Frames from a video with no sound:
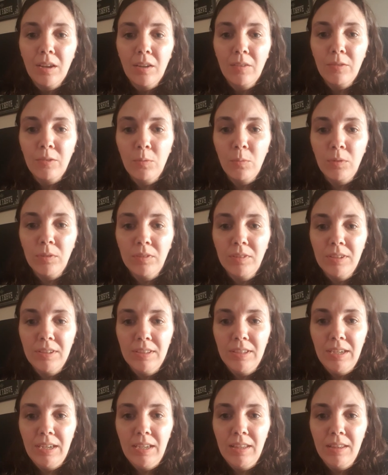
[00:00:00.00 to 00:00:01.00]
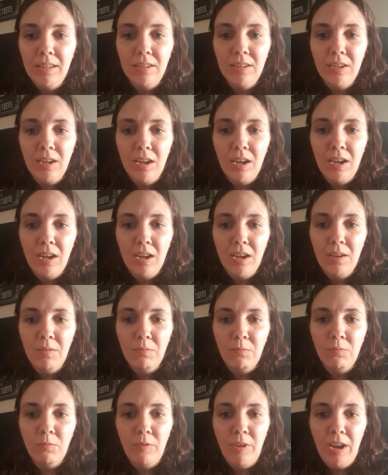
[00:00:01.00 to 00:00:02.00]
If you want to say that you have
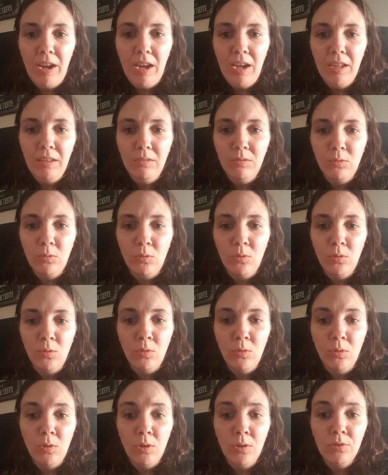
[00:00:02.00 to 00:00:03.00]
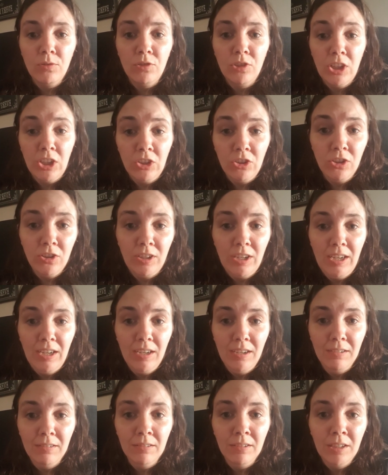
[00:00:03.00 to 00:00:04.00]
red or ginger
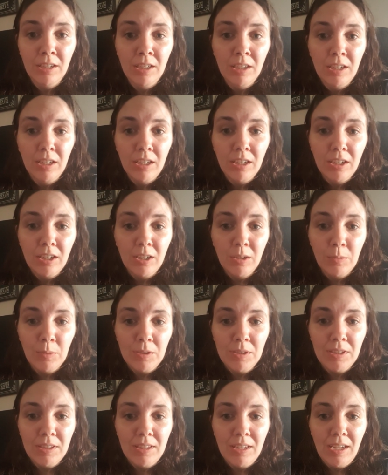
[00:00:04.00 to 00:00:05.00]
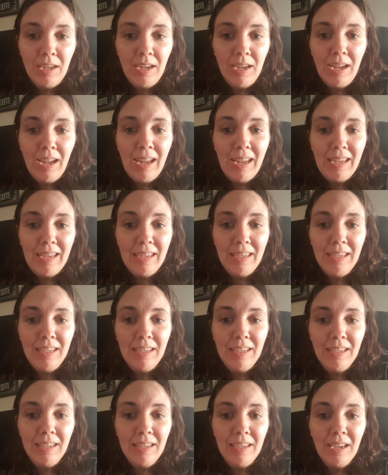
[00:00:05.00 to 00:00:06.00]
hair, you would say Ich
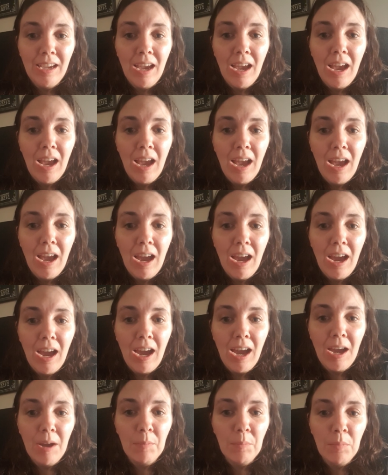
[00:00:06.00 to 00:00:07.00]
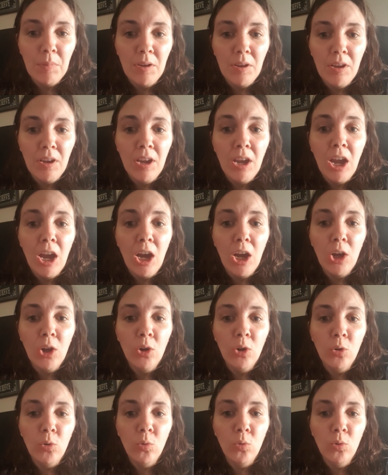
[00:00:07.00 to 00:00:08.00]
habe
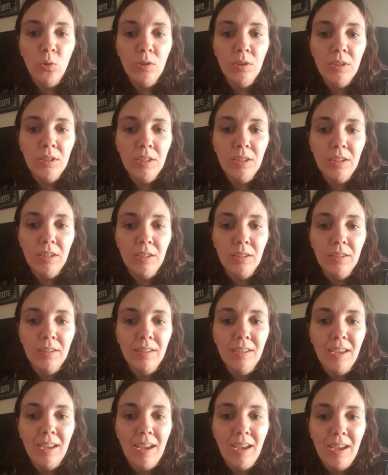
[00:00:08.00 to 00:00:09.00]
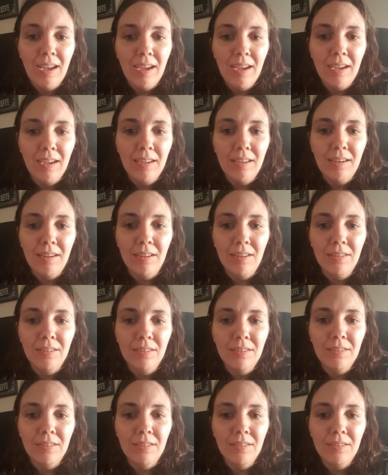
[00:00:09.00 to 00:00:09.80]
rote Haare.